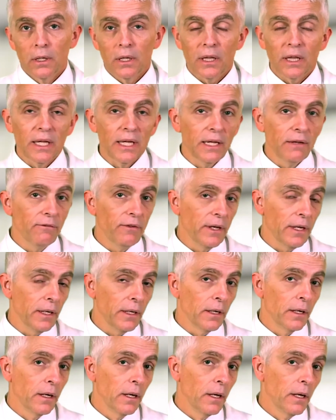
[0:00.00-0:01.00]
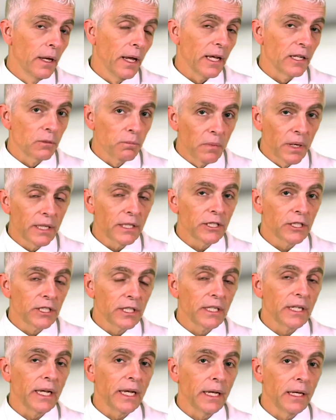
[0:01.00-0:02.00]
leaving as much
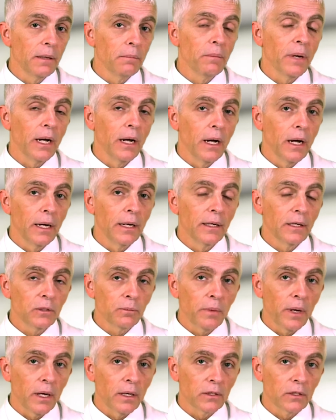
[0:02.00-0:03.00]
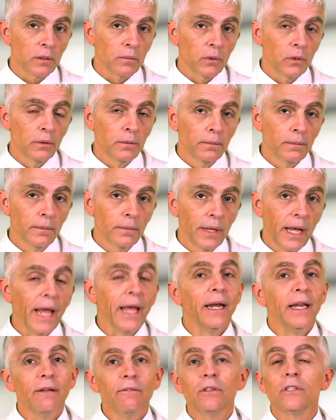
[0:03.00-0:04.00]
skin behind as possible,
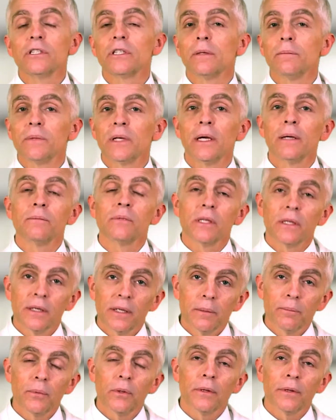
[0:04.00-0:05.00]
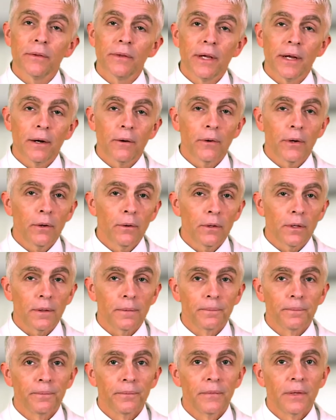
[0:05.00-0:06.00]
and even sometimes the nipple and the areola.
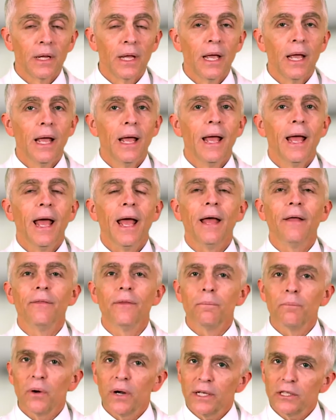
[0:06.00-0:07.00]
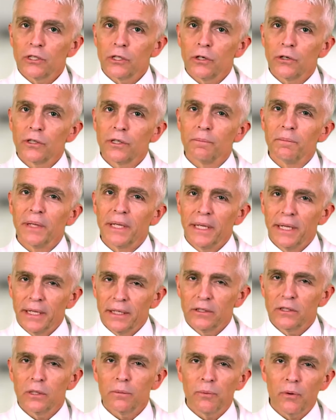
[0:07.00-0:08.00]
And the breast surgeon
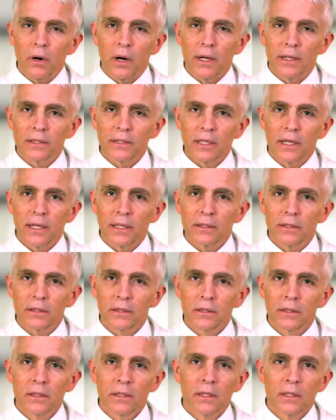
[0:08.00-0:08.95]
begins a process,